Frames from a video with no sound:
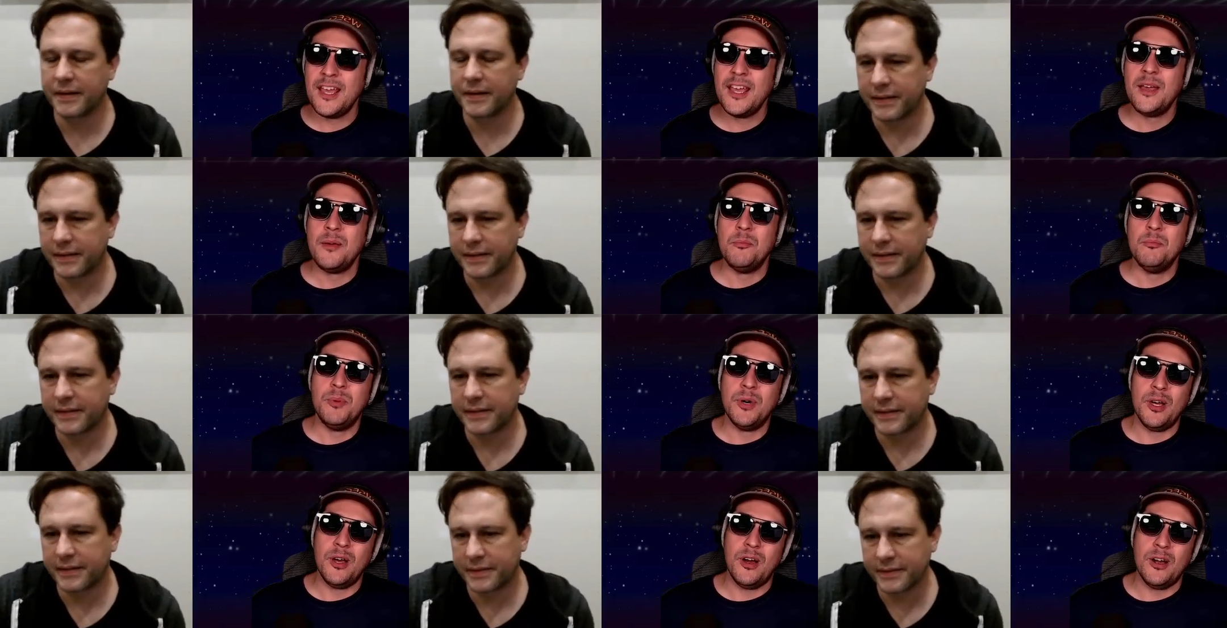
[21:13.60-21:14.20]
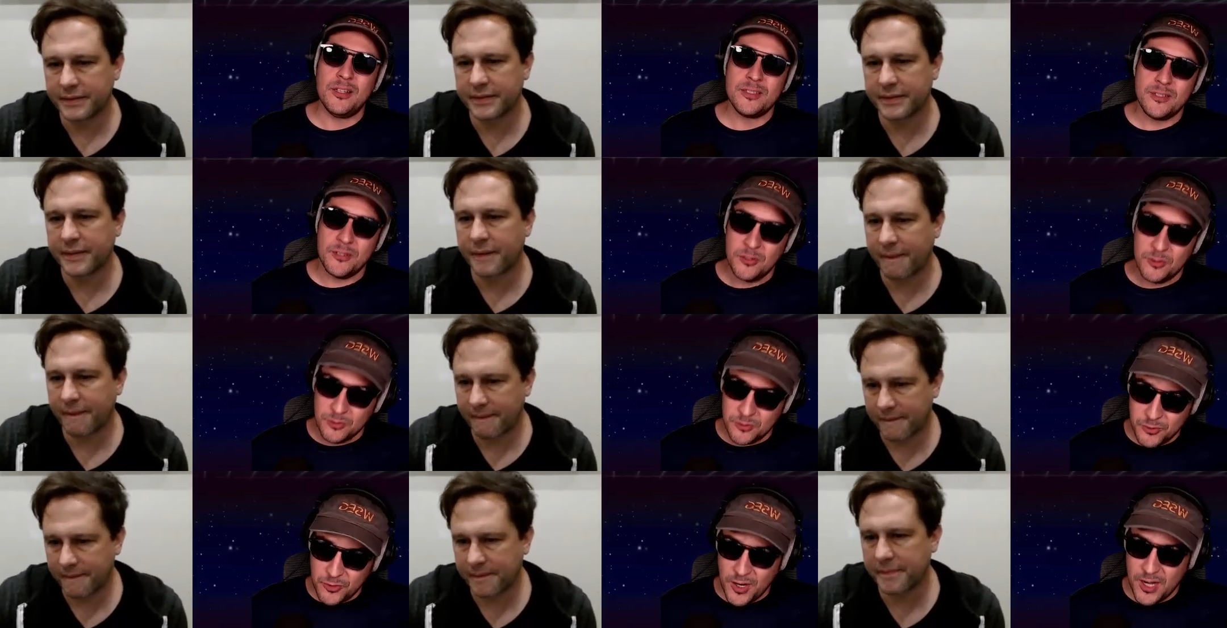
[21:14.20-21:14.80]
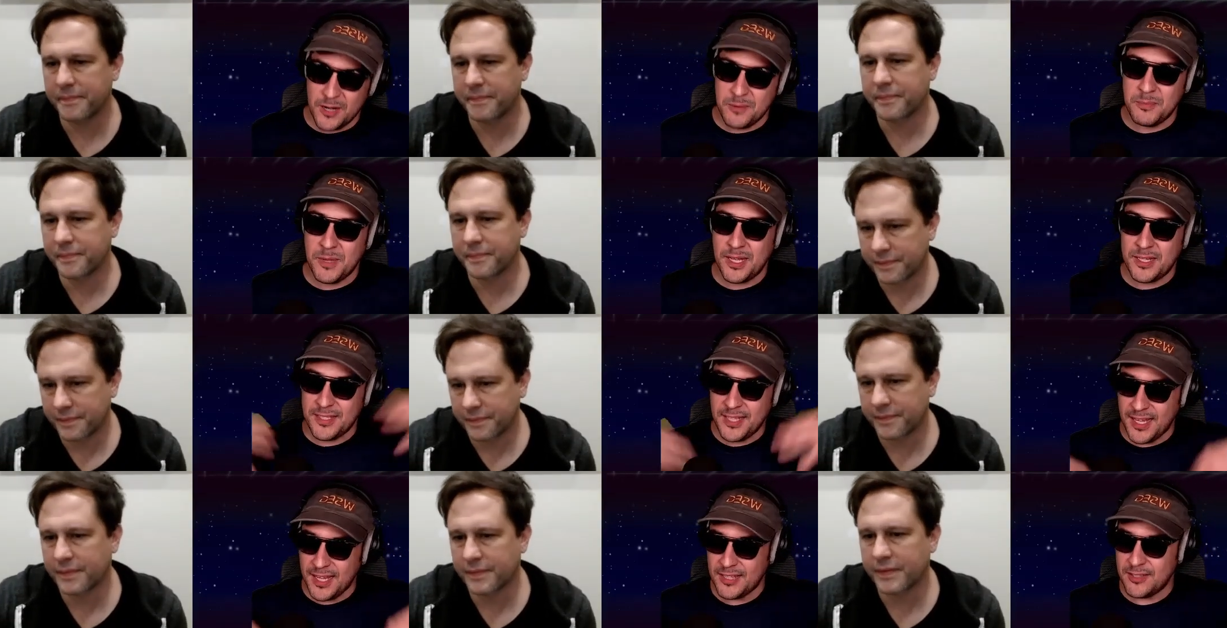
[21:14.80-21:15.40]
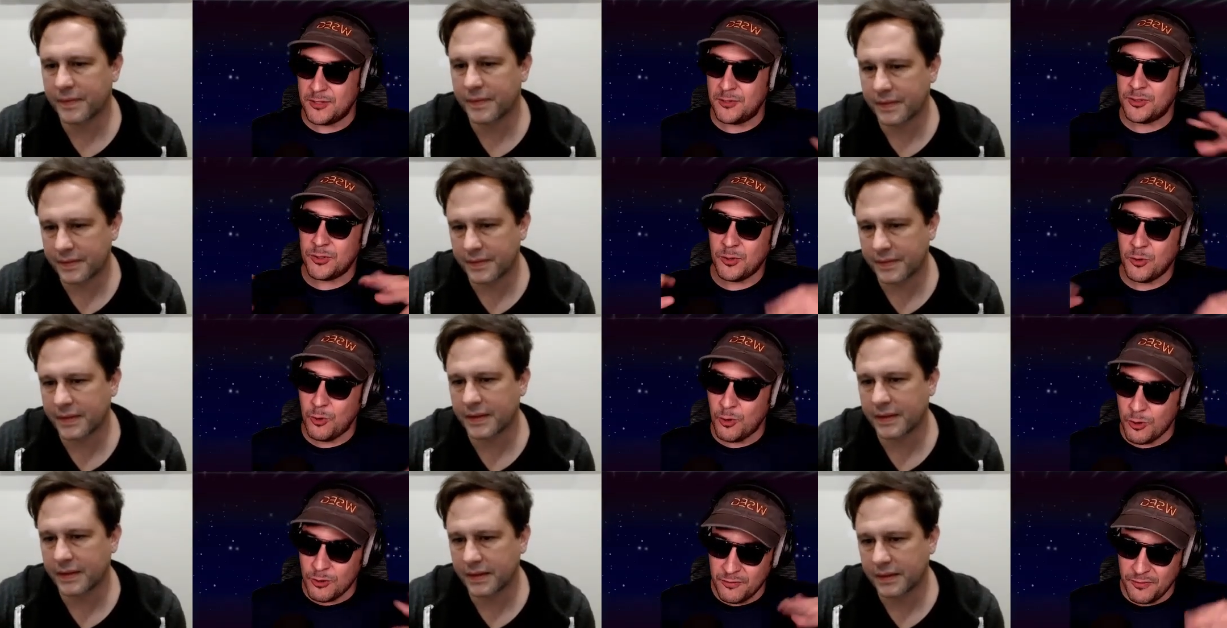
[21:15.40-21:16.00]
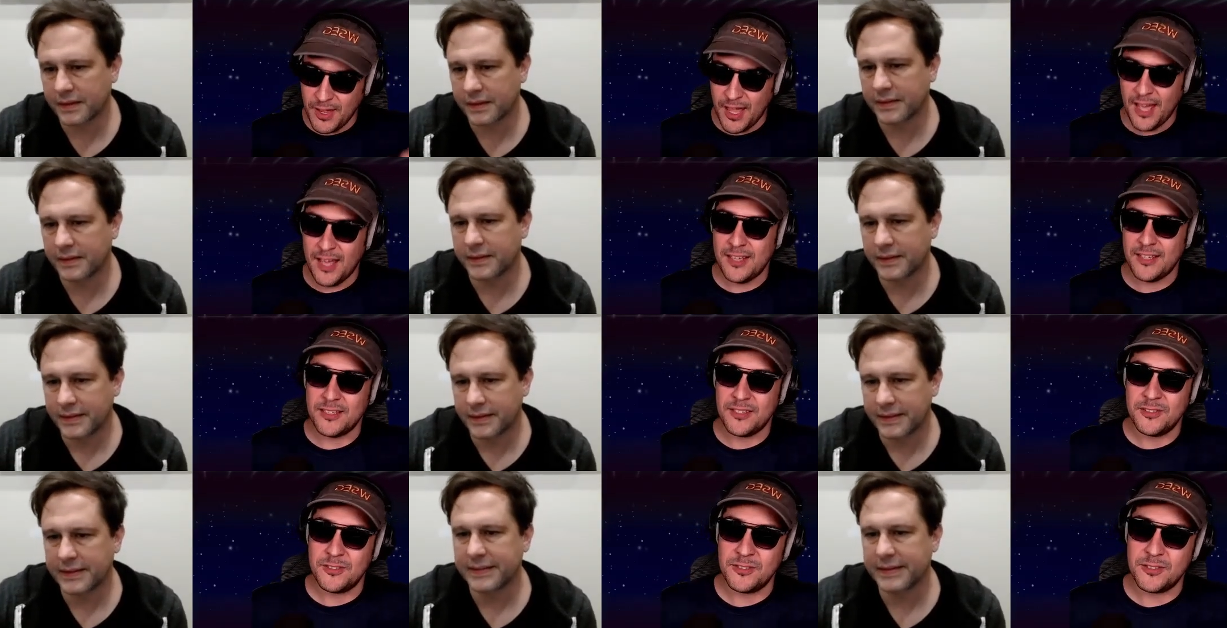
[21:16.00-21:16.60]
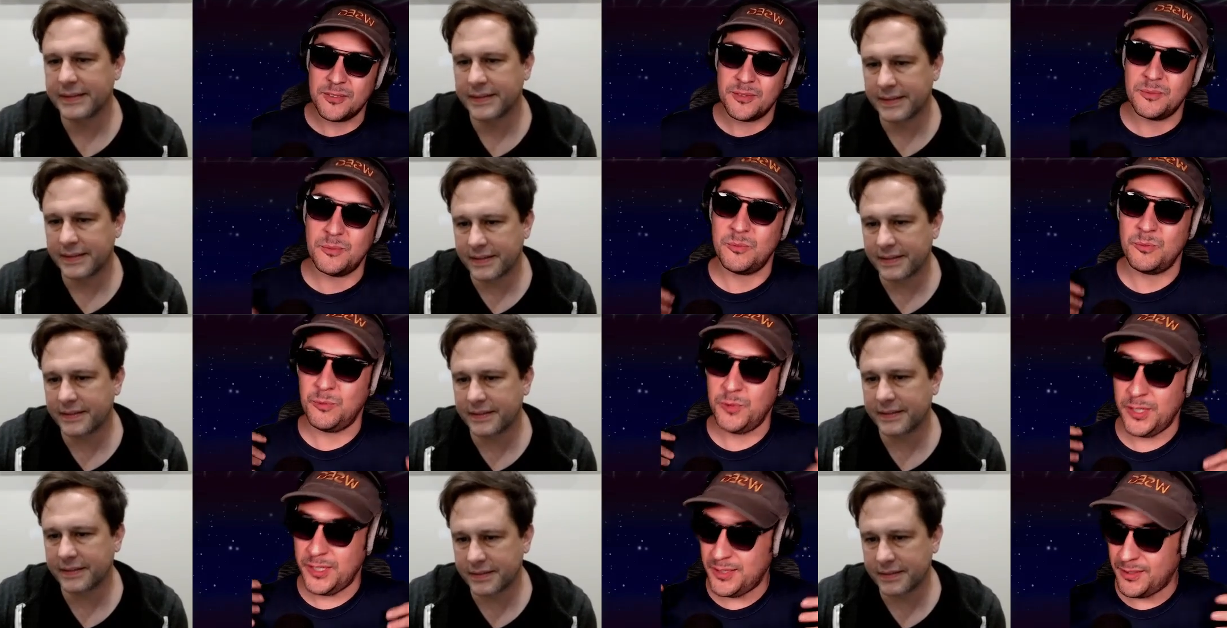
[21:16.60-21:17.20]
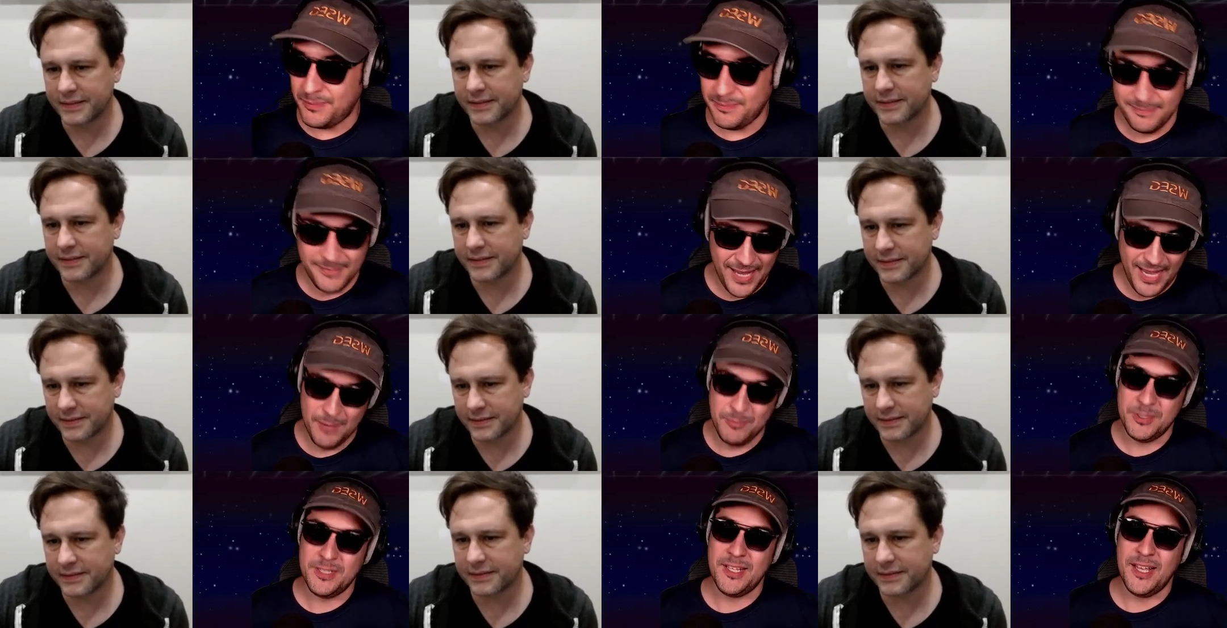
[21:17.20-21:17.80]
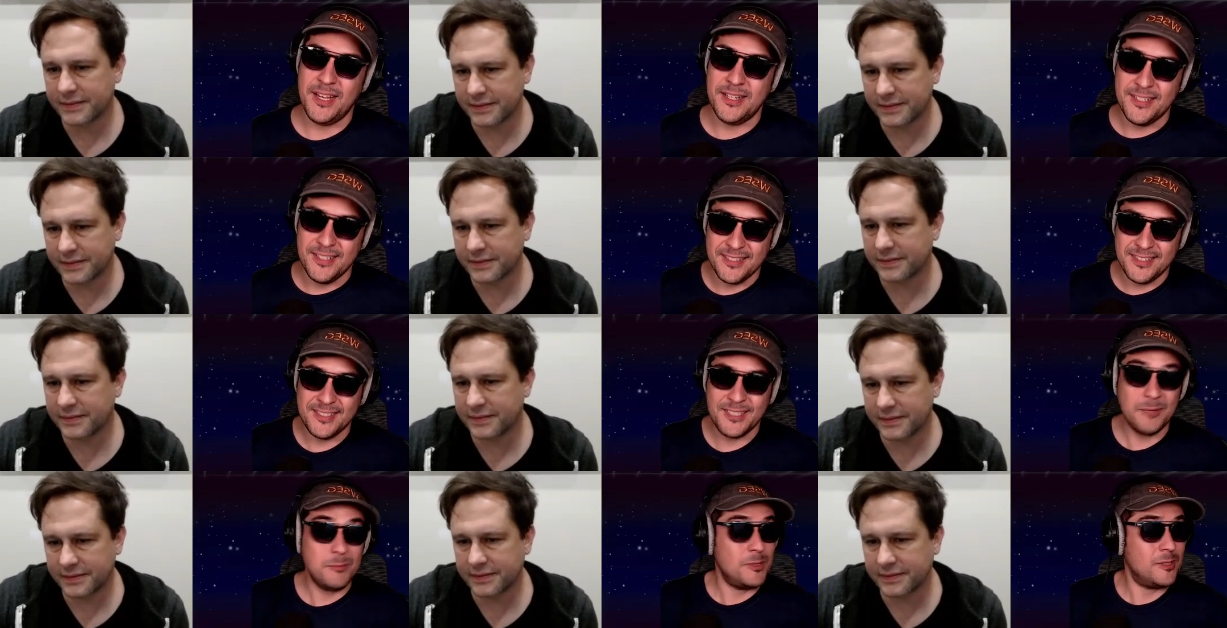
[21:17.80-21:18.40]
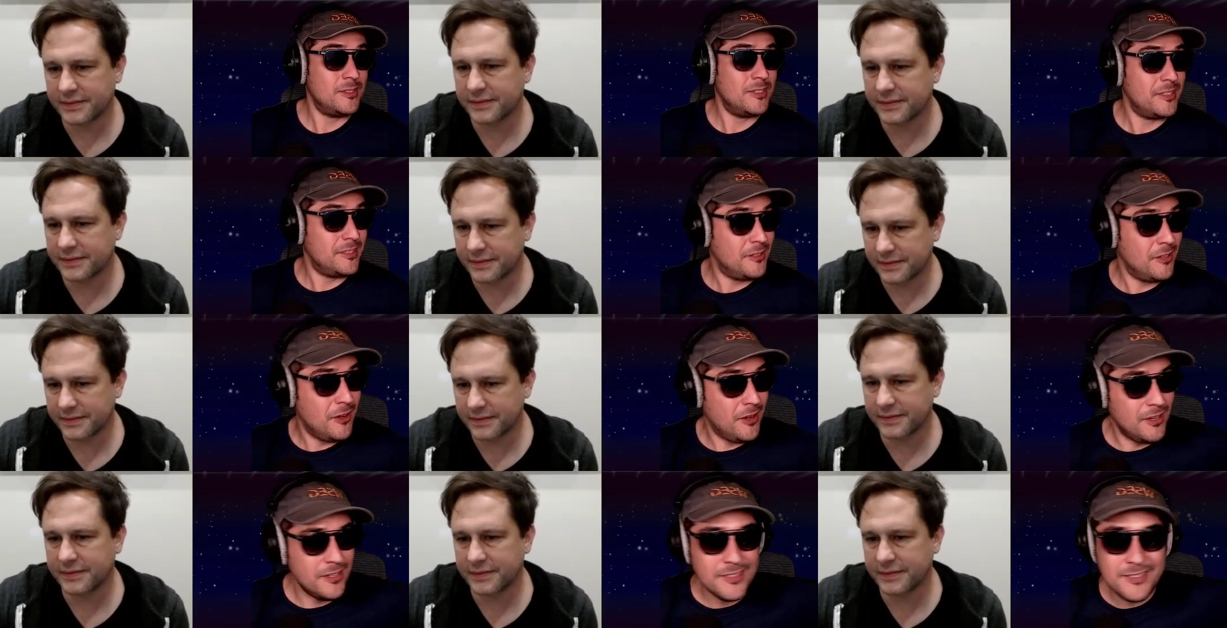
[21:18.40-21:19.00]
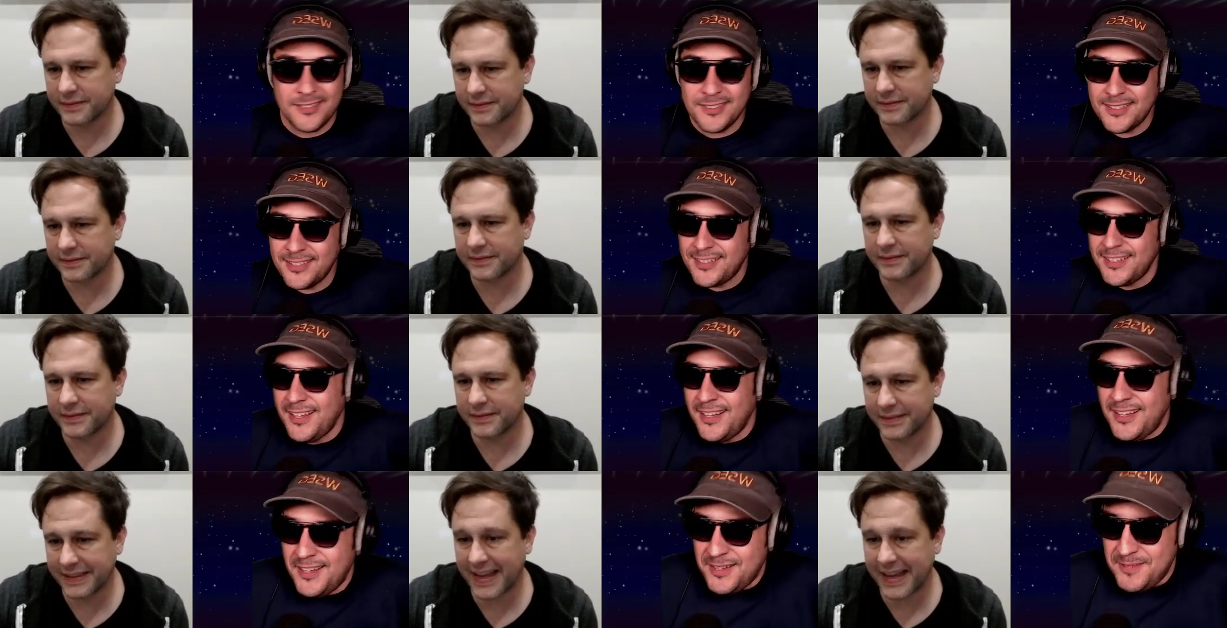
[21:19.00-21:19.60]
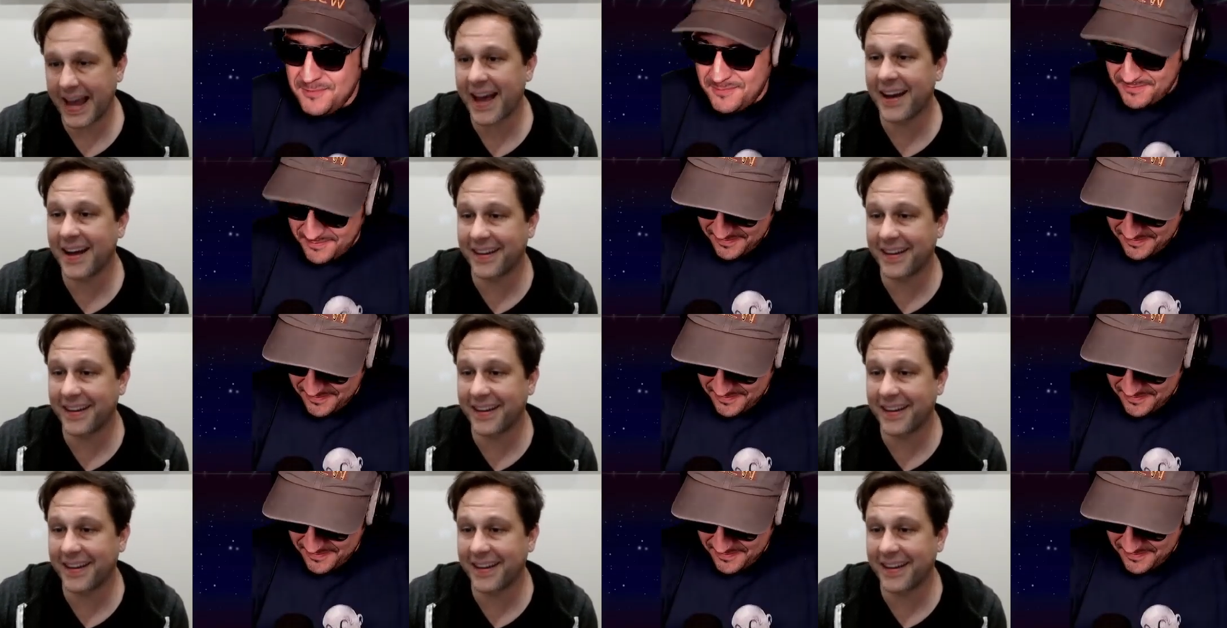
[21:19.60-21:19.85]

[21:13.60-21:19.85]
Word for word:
Speaker 1: but also try to maintain those core values which Amazon has seemingly lost? Um, yeah,